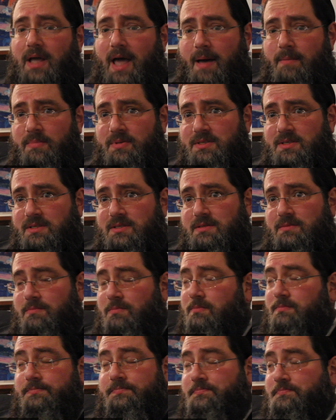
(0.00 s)
campuses
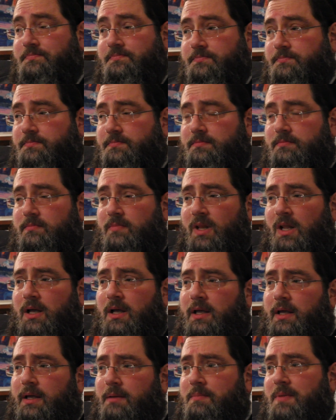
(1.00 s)
and
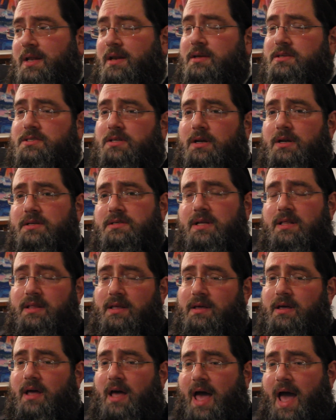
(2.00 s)
media studies
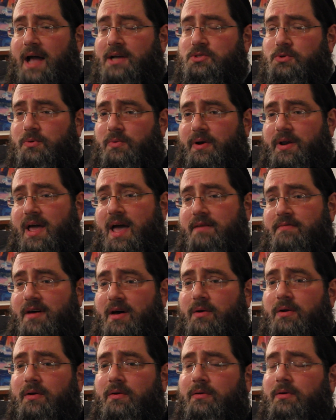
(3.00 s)
that they actually already have
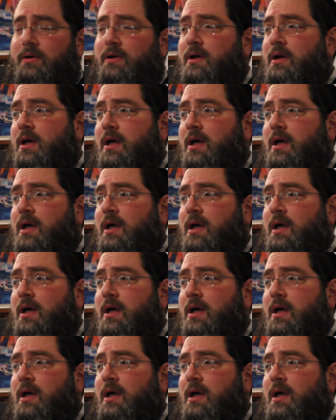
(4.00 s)
out here.